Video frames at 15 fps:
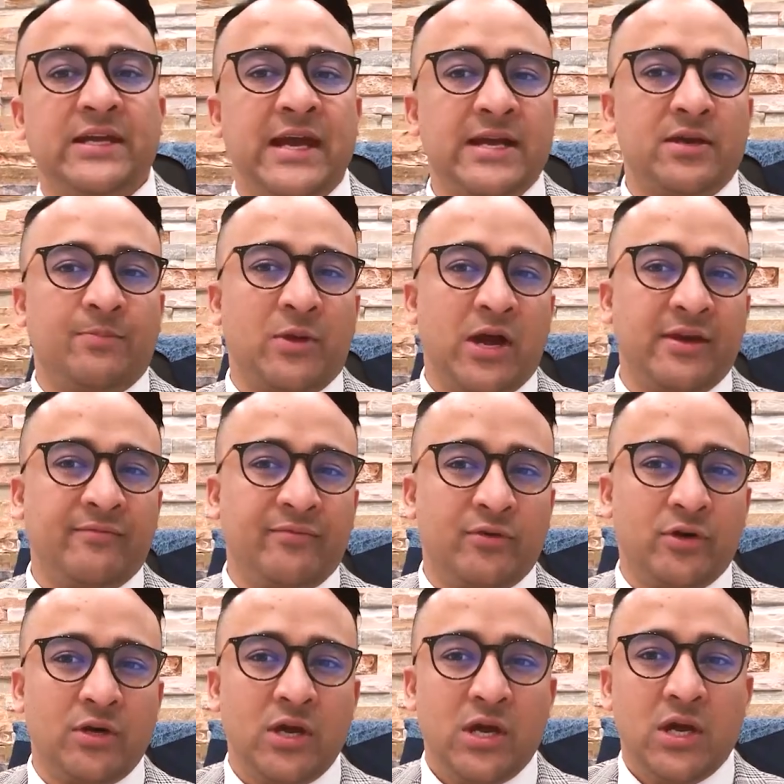at applying
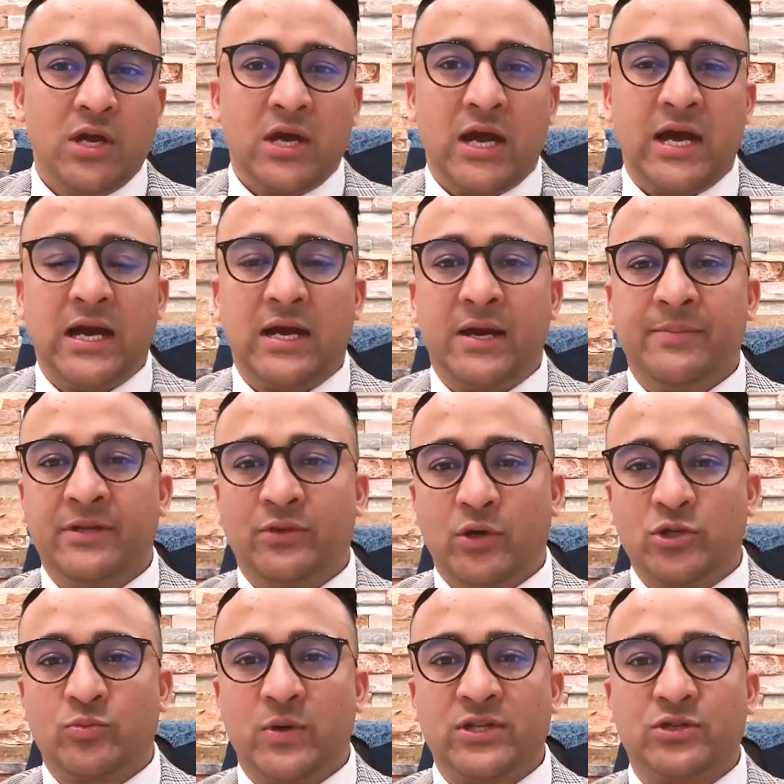for,
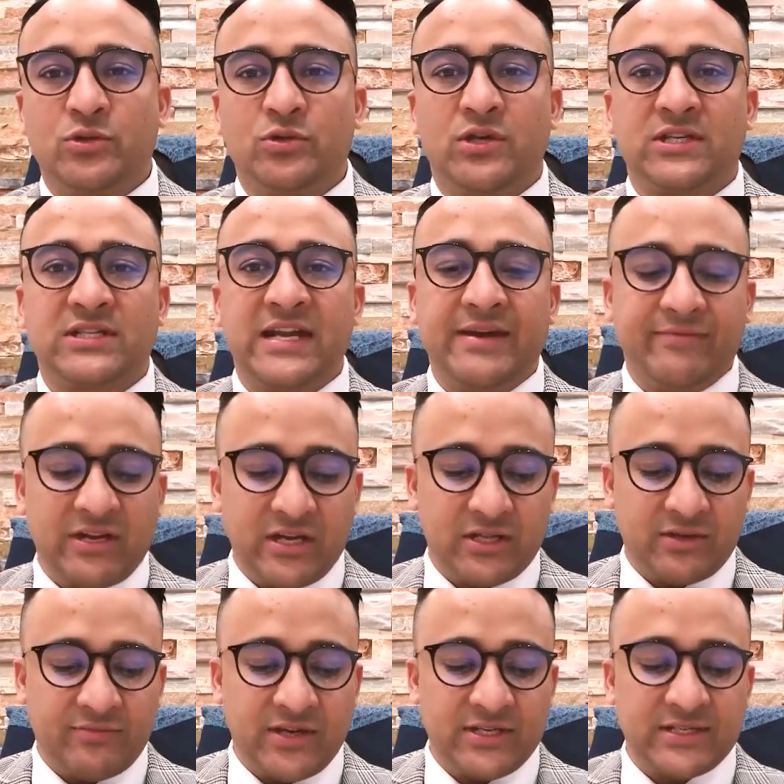those ones who doesn't have any
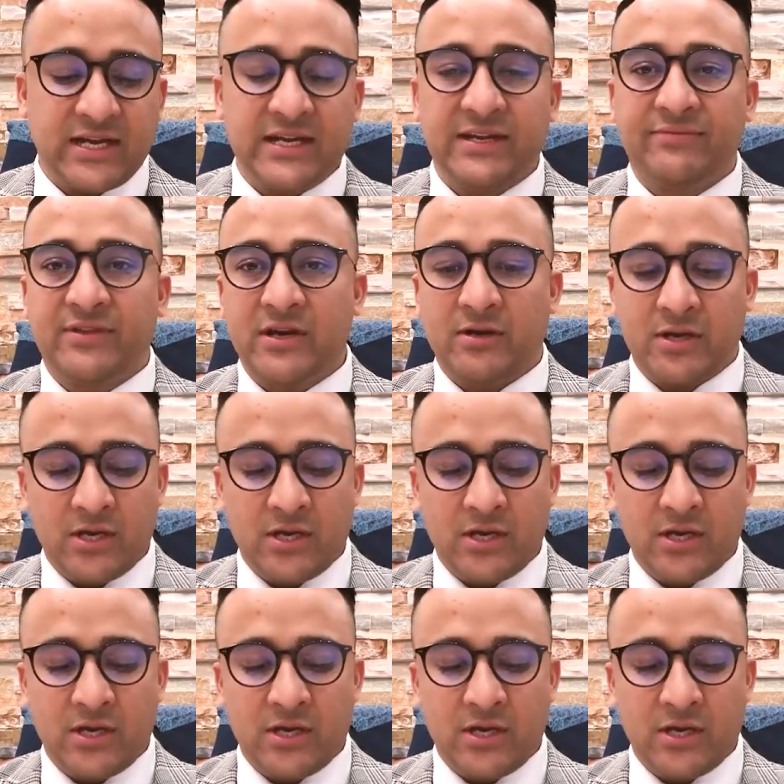other visa, and if they